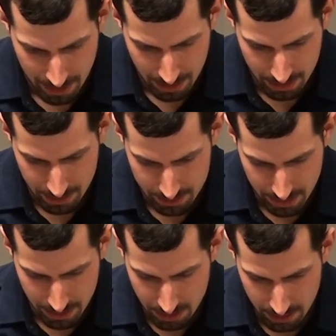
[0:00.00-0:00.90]
And then
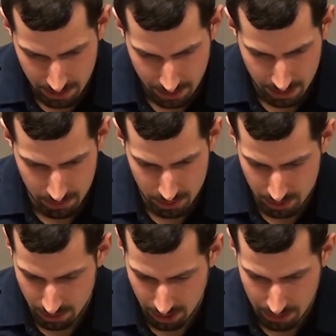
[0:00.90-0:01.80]
inside of here, I'm just
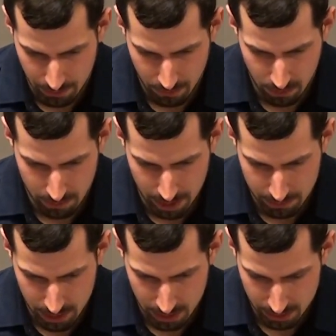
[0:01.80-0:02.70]
going to grab a form
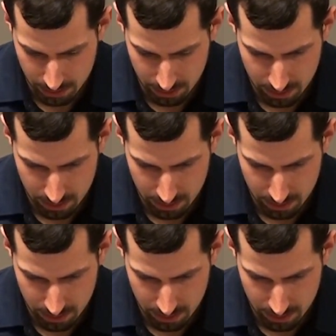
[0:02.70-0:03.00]
object.